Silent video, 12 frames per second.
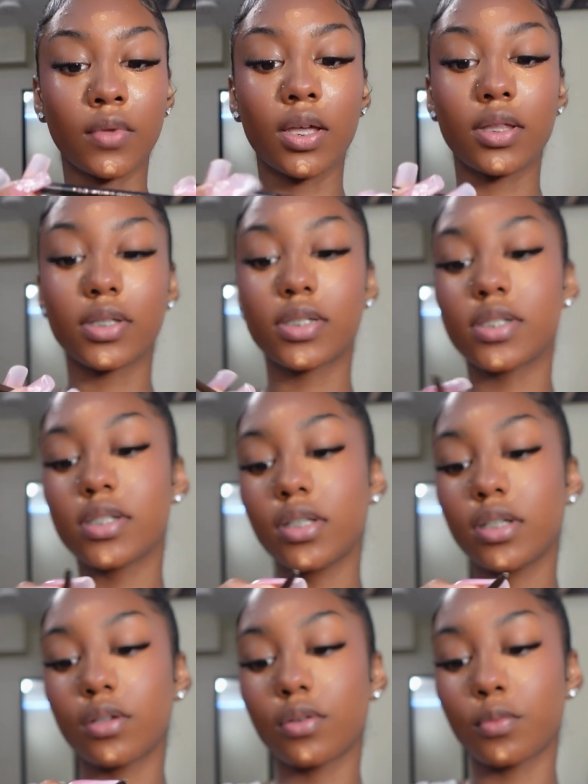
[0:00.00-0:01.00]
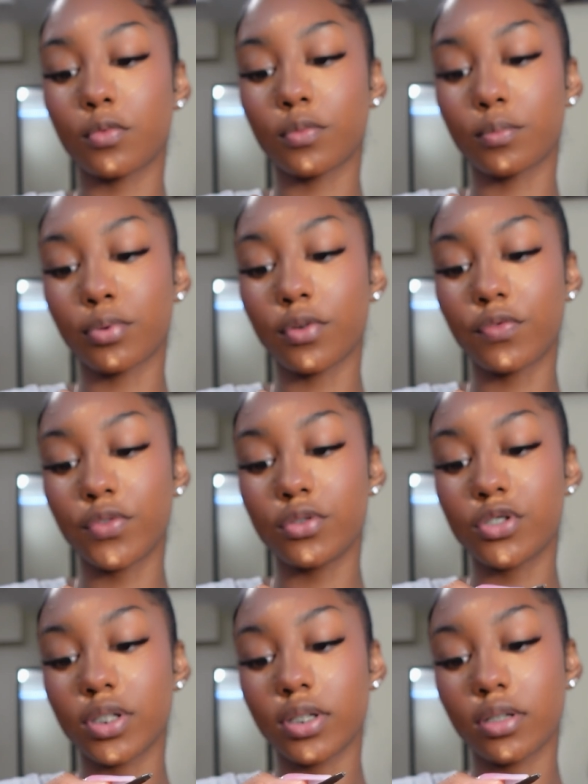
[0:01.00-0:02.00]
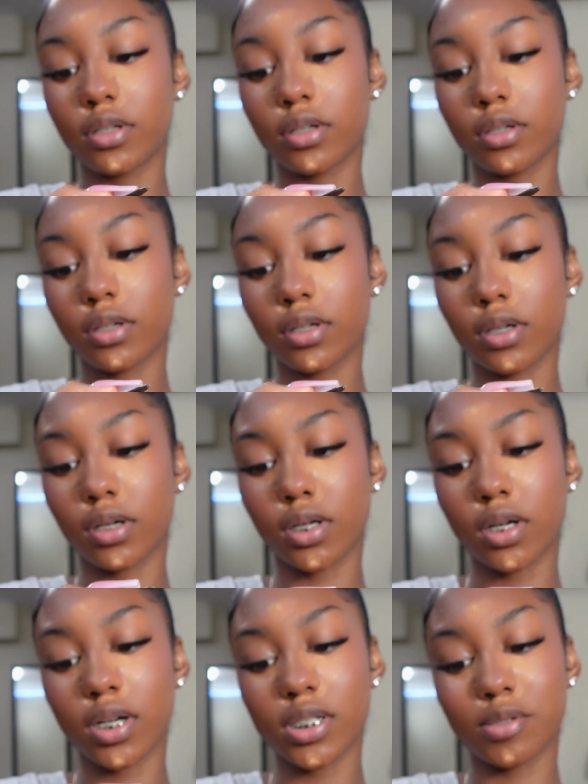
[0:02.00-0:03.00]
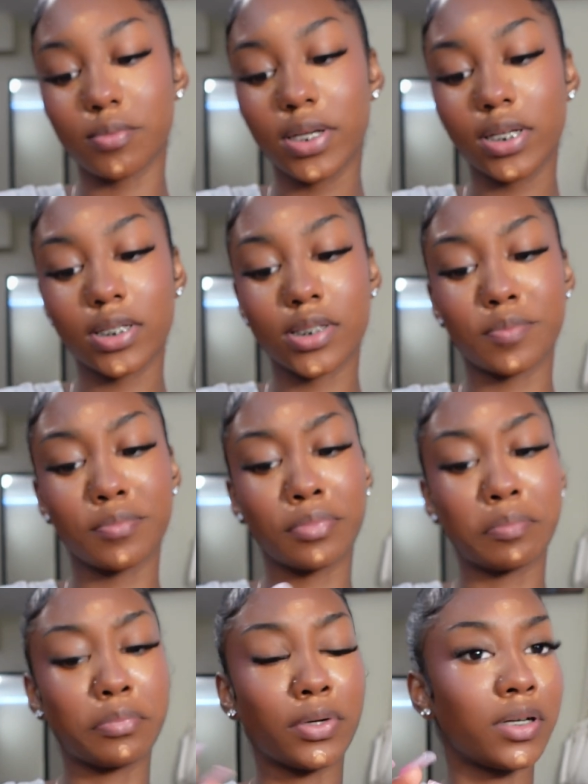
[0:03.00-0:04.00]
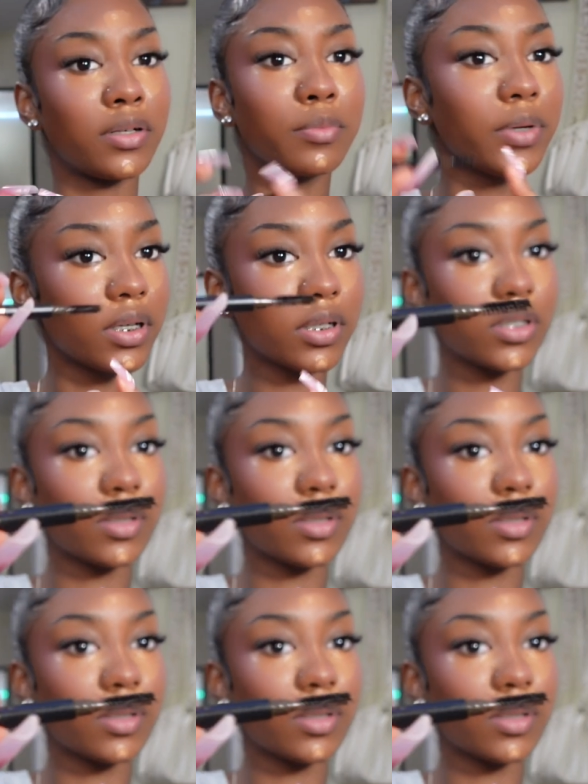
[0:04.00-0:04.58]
This is the Profusion Cosmetics brow brush.